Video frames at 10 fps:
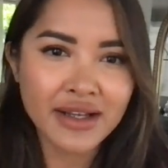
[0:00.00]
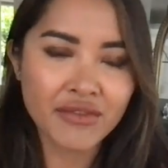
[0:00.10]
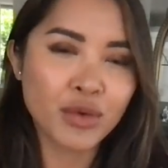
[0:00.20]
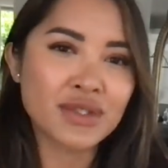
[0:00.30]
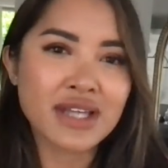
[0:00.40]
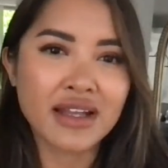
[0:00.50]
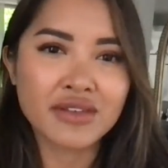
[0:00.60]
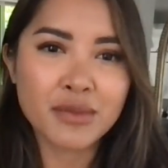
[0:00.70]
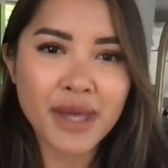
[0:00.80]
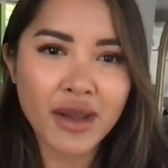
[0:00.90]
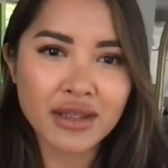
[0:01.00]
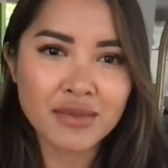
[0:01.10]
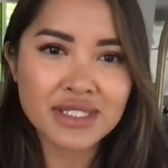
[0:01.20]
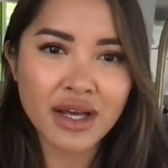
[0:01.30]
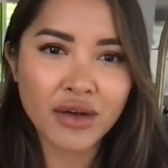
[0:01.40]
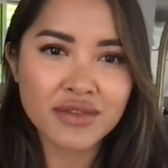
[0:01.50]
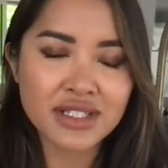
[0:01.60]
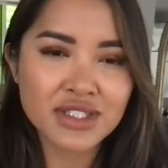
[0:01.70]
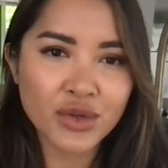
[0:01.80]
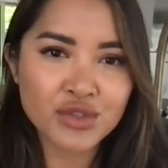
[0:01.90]
and everyone's kind of comparing themselves,
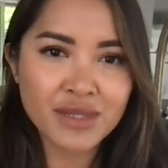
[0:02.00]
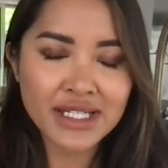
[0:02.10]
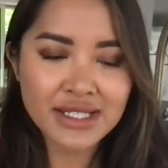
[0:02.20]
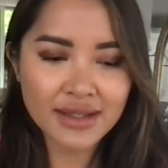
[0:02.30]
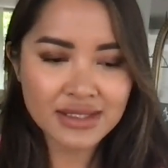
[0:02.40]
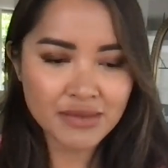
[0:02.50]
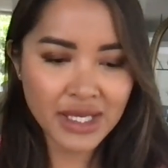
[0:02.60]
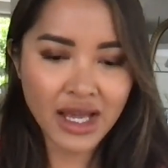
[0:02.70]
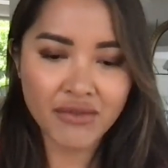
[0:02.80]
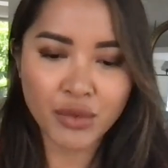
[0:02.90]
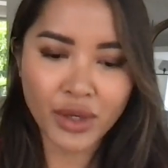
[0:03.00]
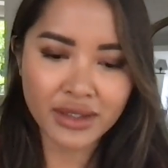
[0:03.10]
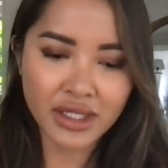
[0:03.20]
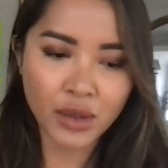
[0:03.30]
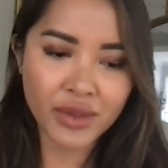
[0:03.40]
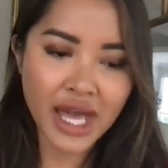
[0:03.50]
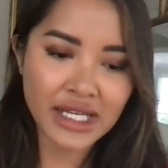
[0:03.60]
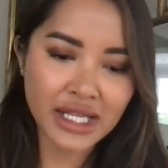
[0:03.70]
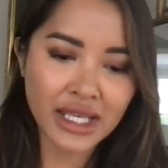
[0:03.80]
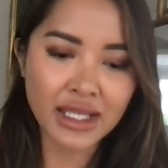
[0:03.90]
and social media tends to make everyone, with
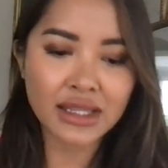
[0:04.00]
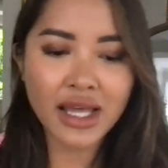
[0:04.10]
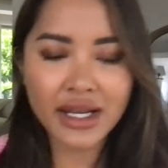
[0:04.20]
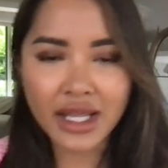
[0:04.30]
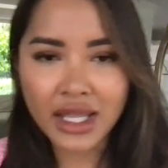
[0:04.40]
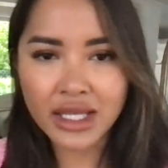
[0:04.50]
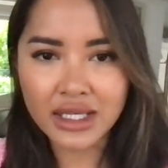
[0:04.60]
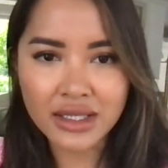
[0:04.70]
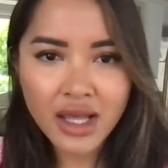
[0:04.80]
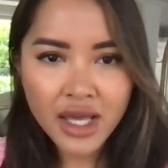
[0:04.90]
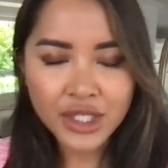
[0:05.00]
editing and lighting and,